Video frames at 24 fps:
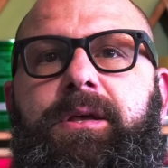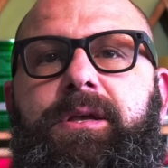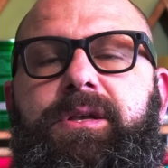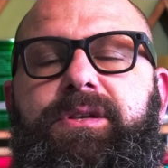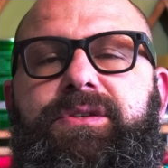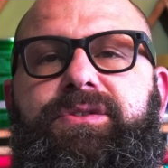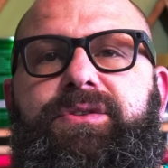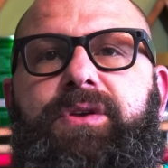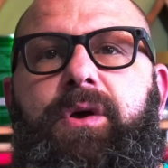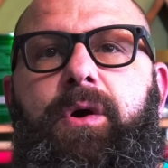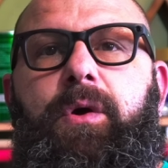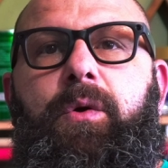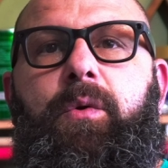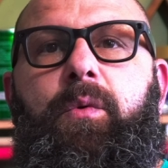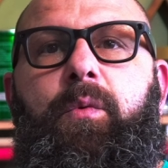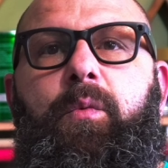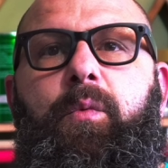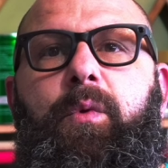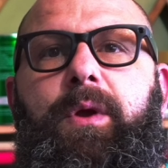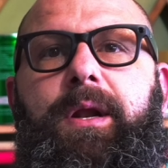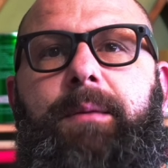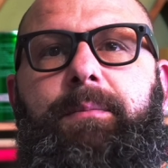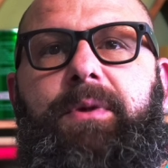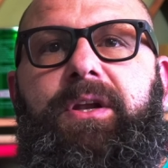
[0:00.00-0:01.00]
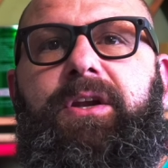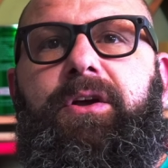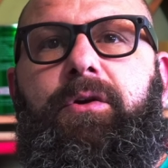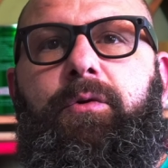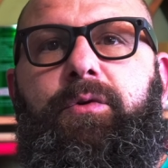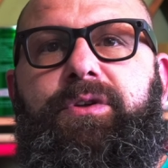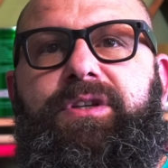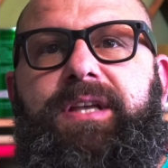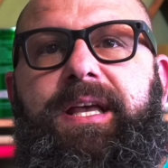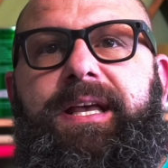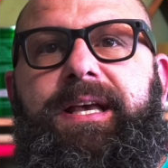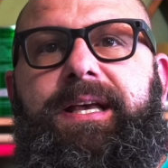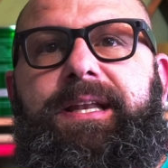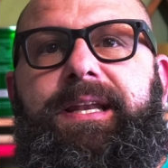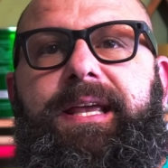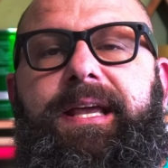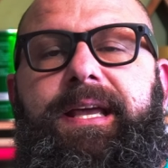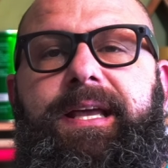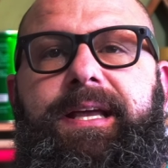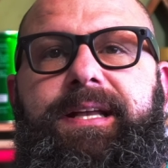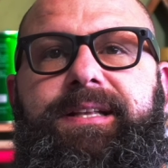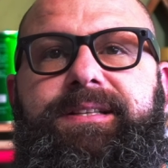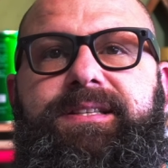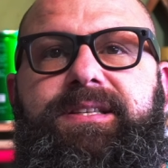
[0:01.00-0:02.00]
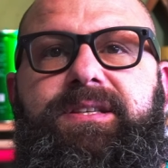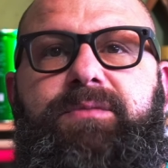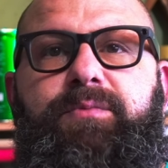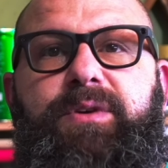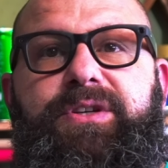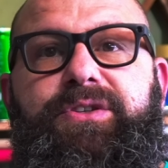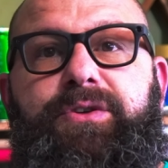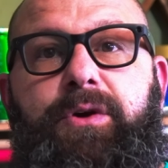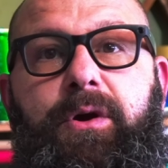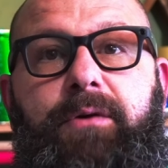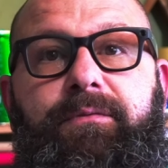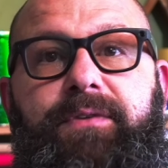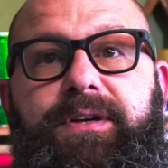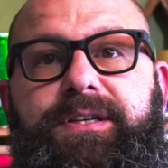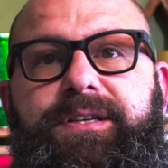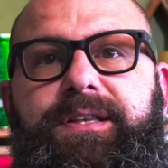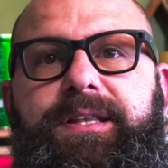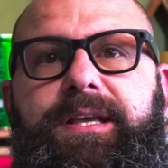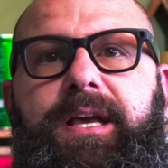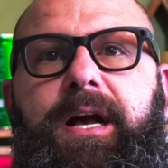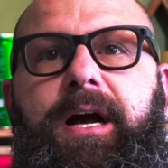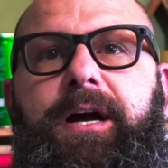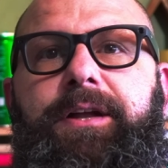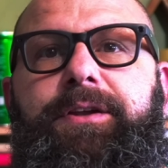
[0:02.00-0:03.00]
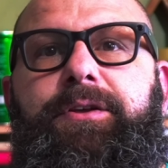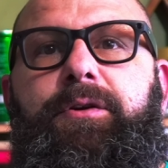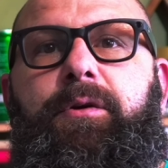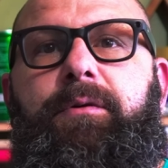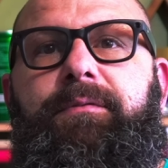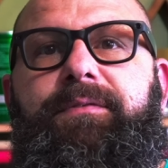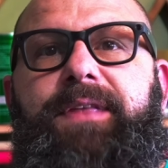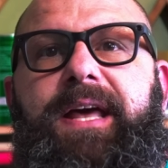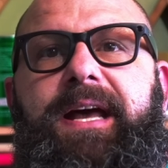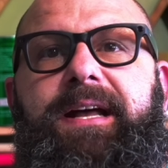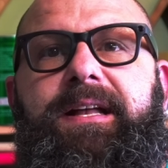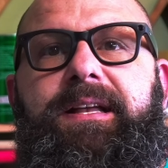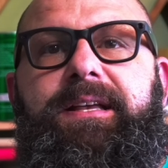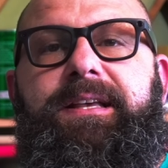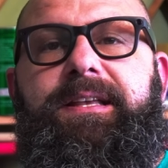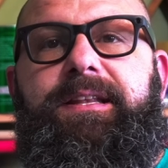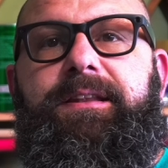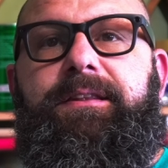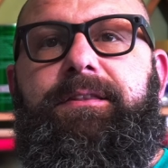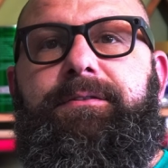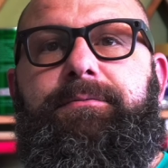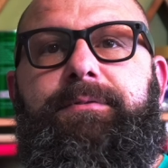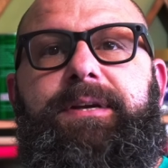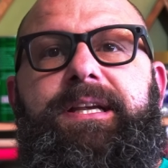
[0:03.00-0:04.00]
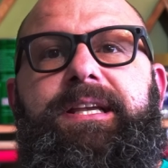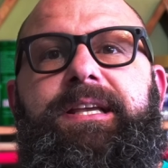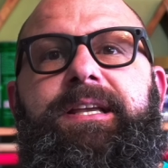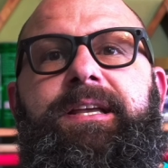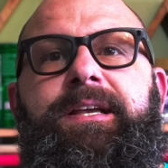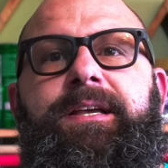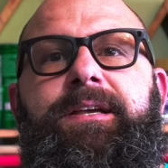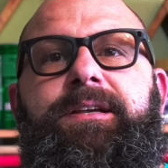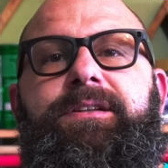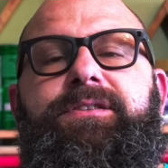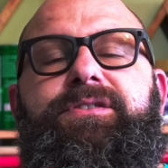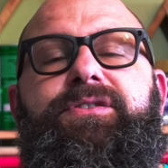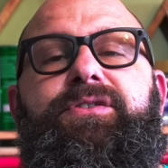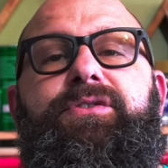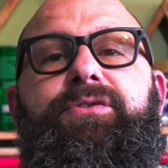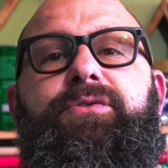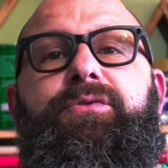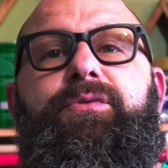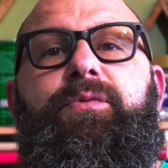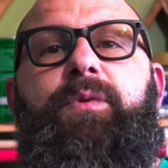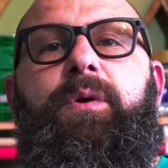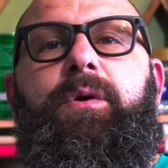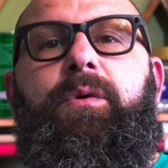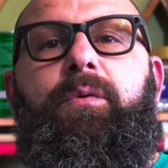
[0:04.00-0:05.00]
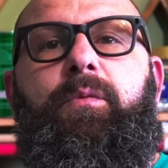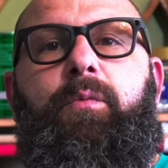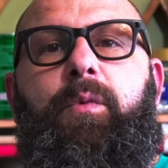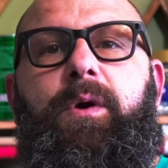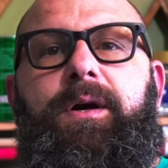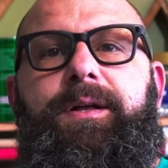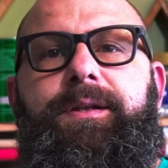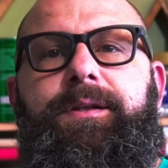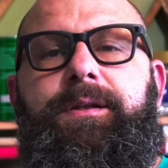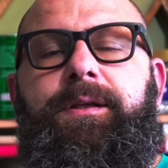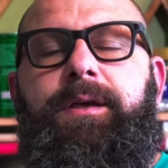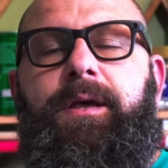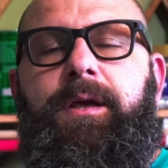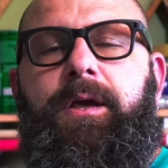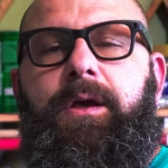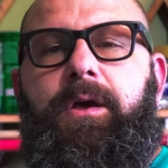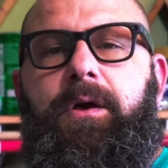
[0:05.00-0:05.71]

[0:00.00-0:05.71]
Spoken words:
So what I'm going to go ahead and switch over to the audio of that in 3, 2, 1.